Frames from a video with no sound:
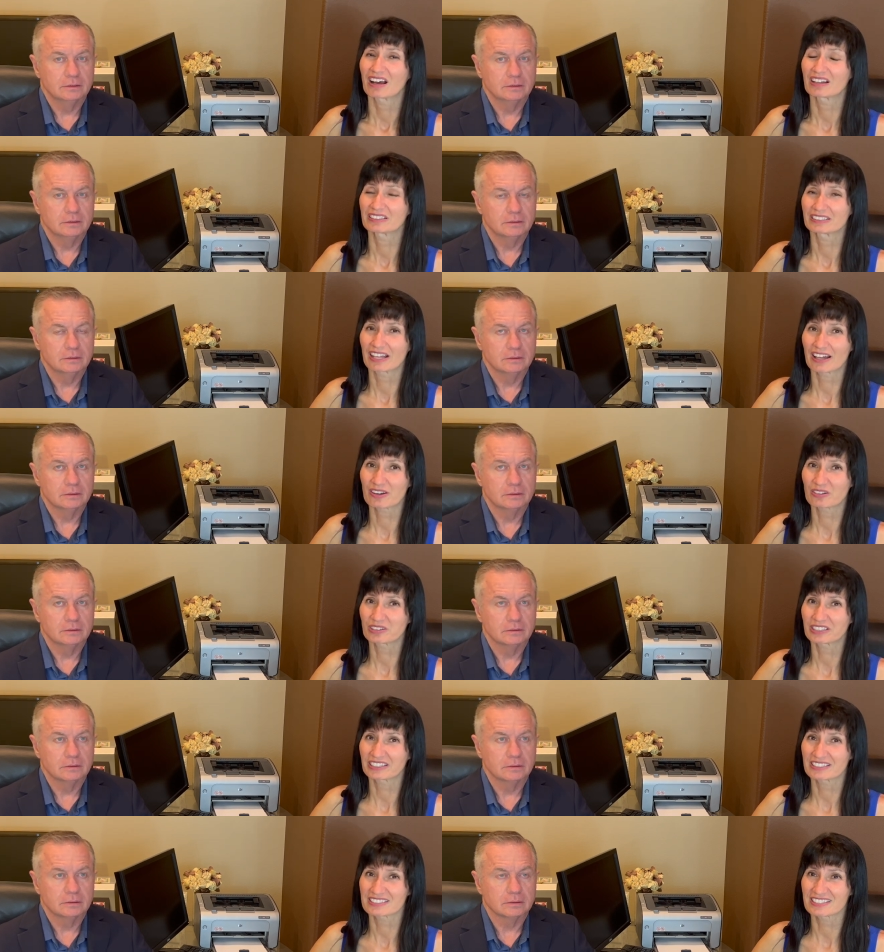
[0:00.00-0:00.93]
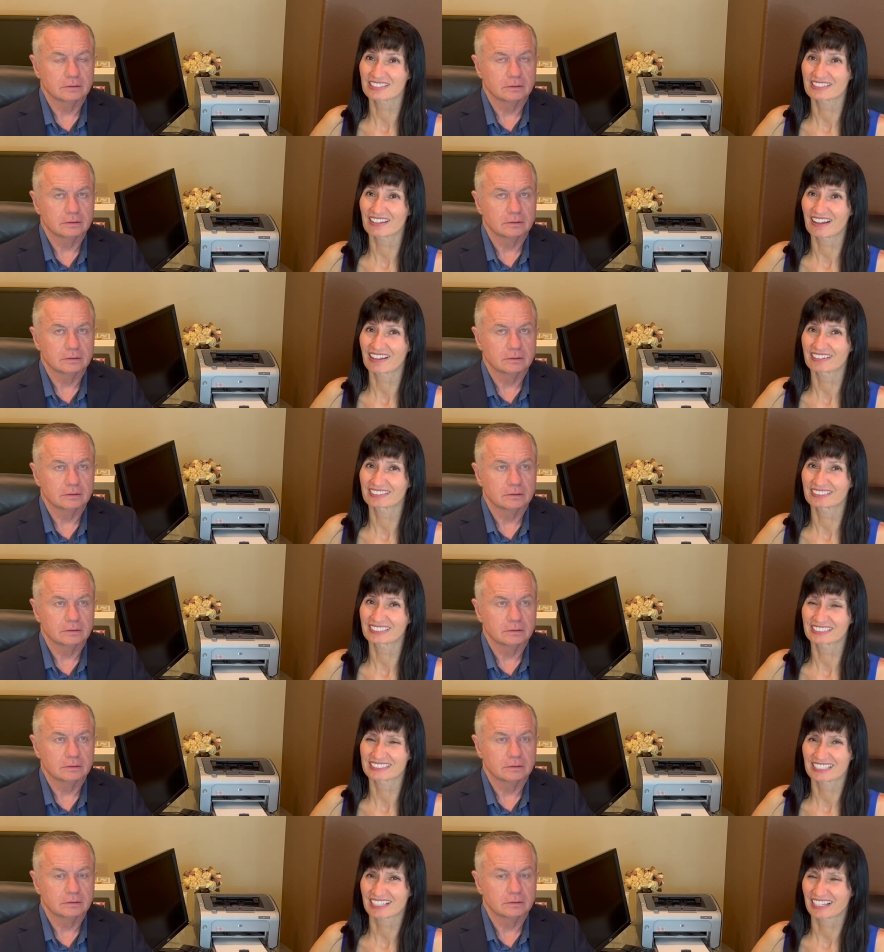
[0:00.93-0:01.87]
Speaker 1: Not only is it not
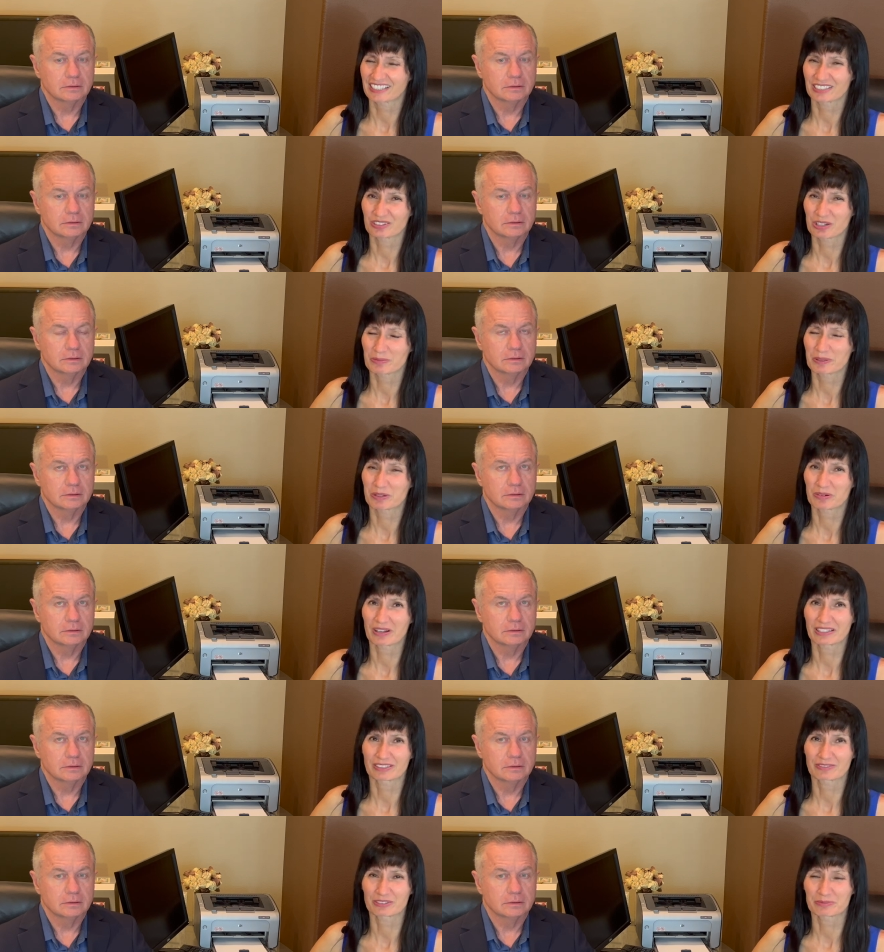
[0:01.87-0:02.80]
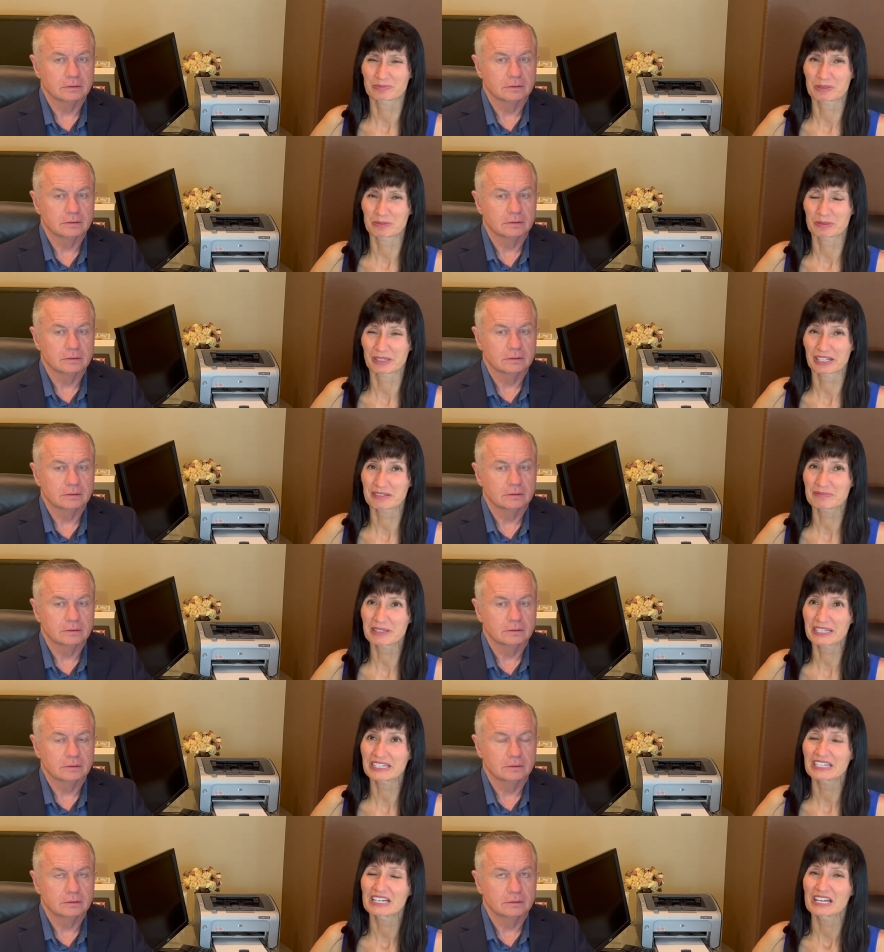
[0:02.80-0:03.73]
is it kind of creepy crawly for people like
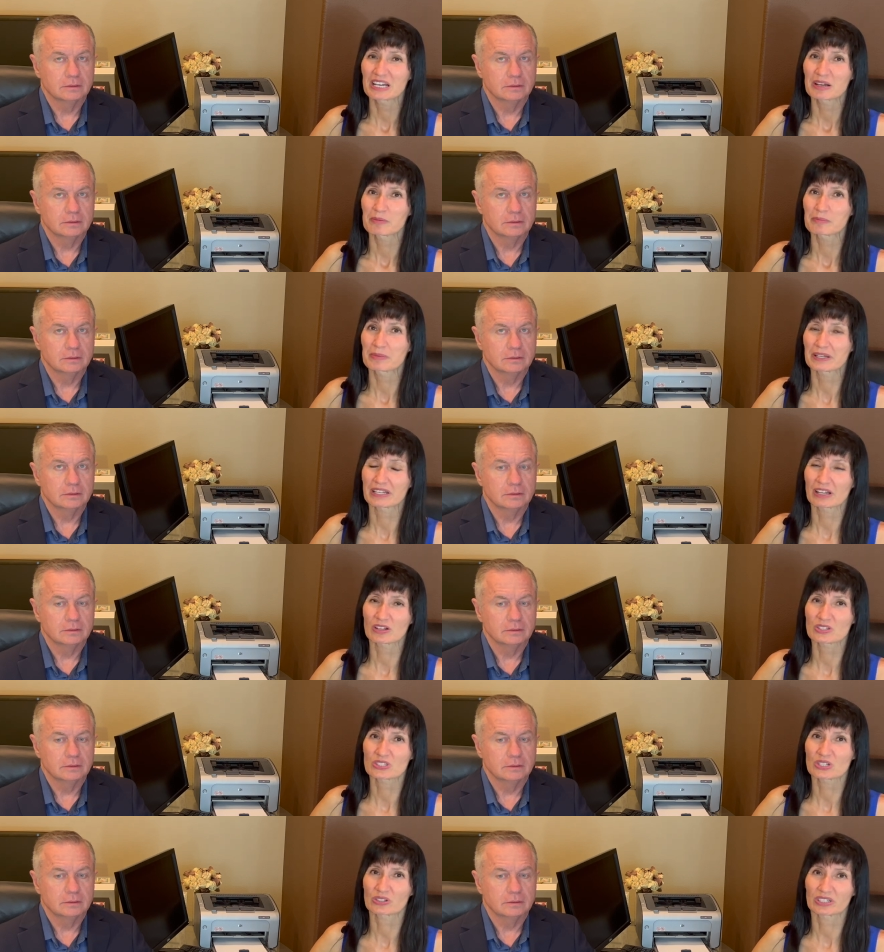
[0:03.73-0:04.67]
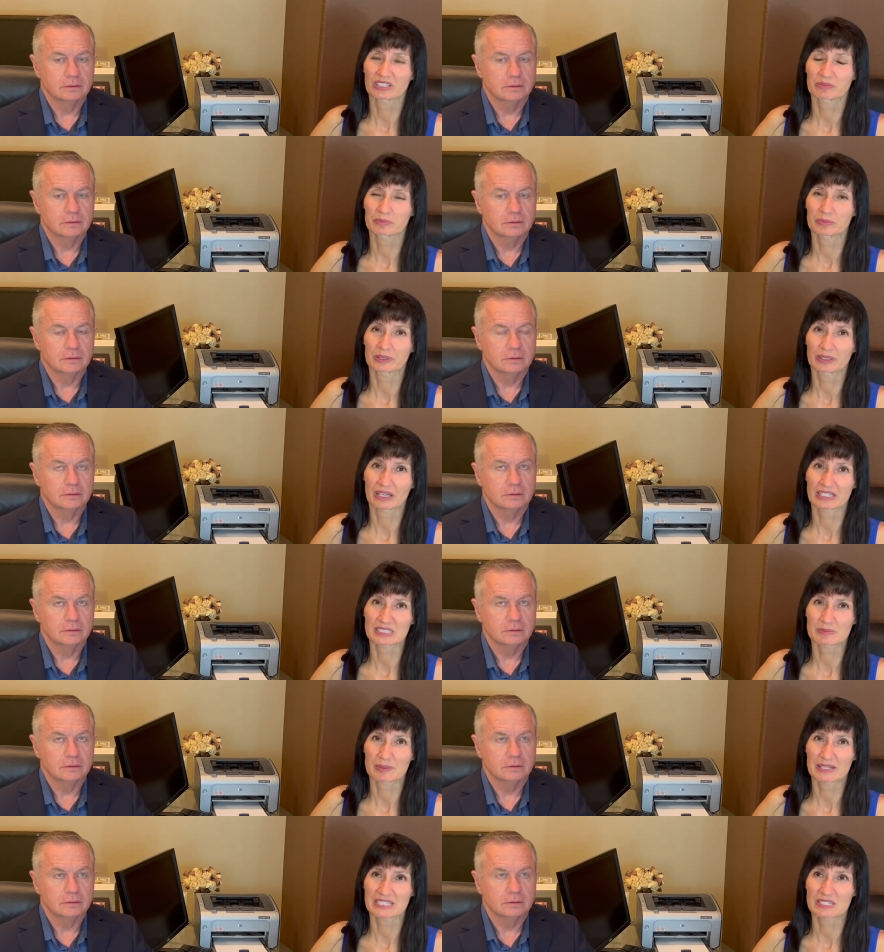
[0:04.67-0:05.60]
me, but it also can be
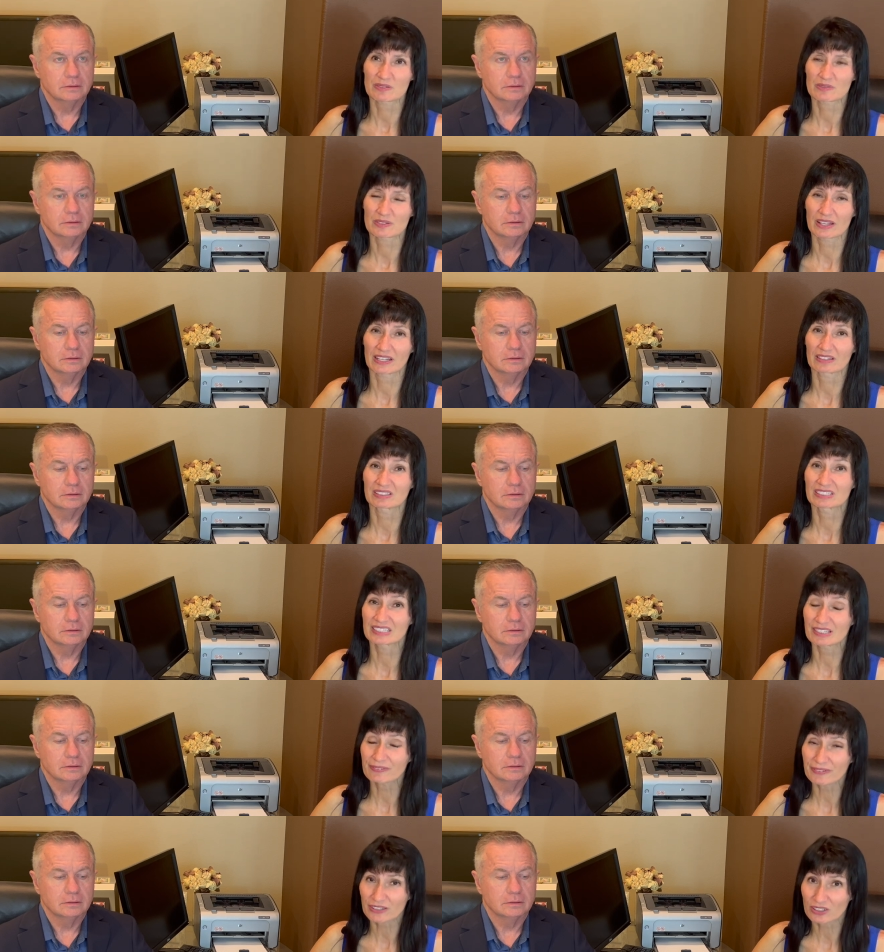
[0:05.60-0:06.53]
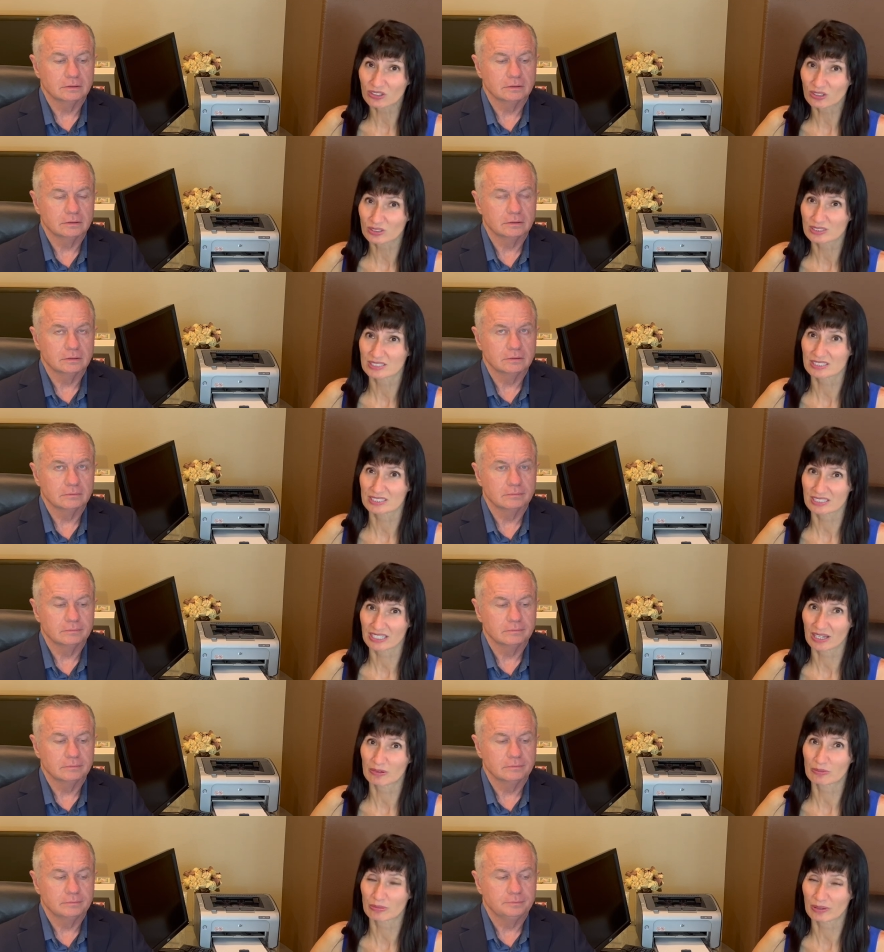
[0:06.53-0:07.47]
expensive and difficult to
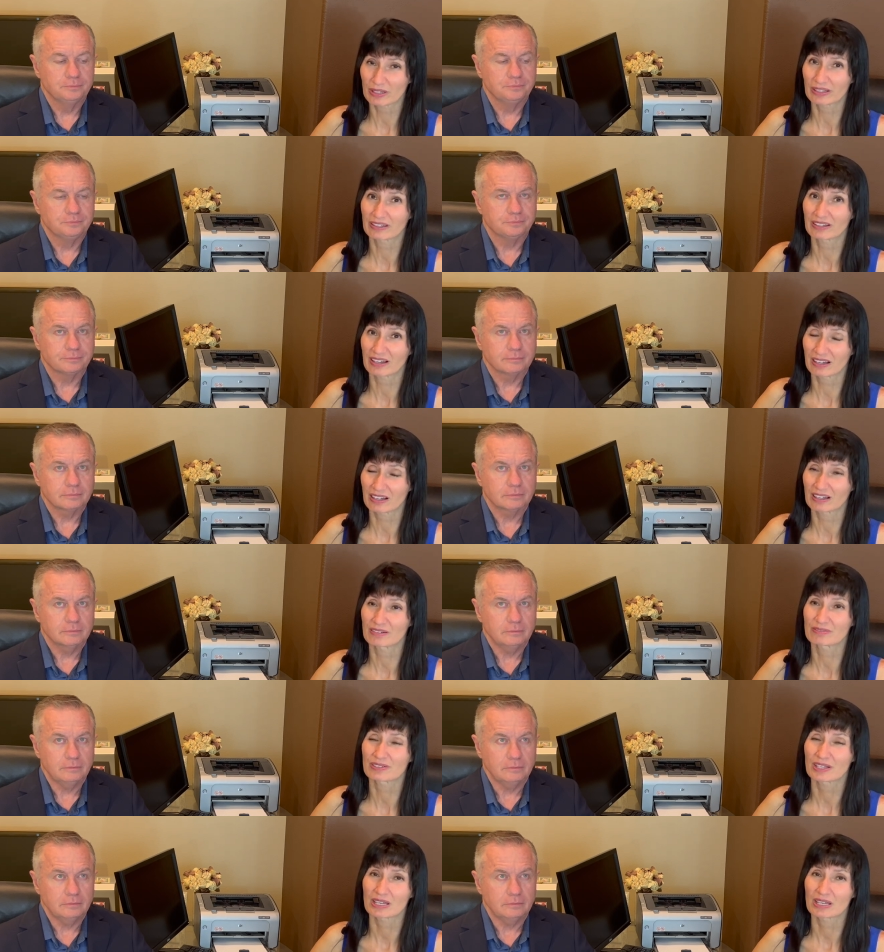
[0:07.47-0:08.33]
get rid of